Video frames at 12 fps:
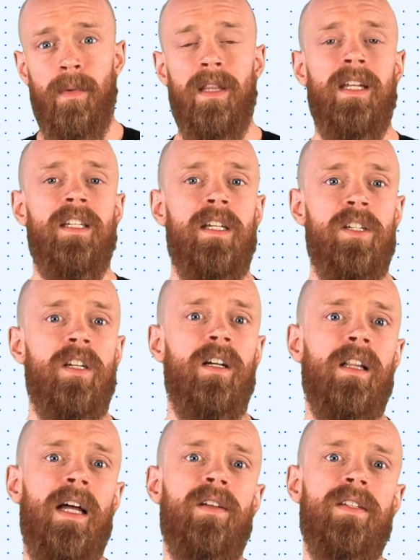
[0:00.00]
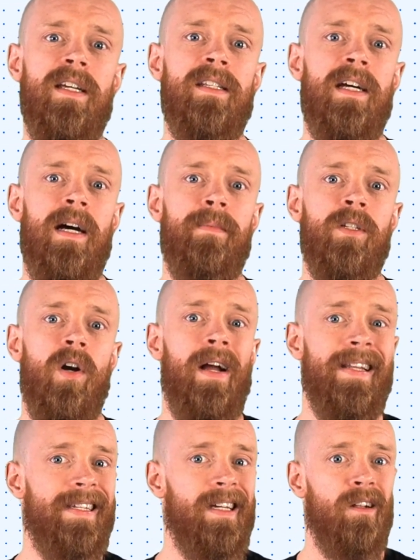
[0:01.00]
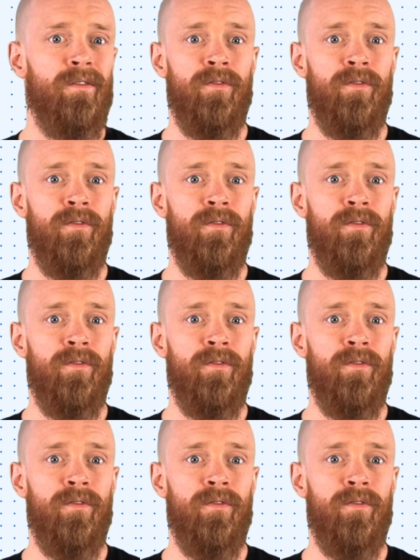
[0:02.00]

mean that Dizzion Cloud Desktops are ideal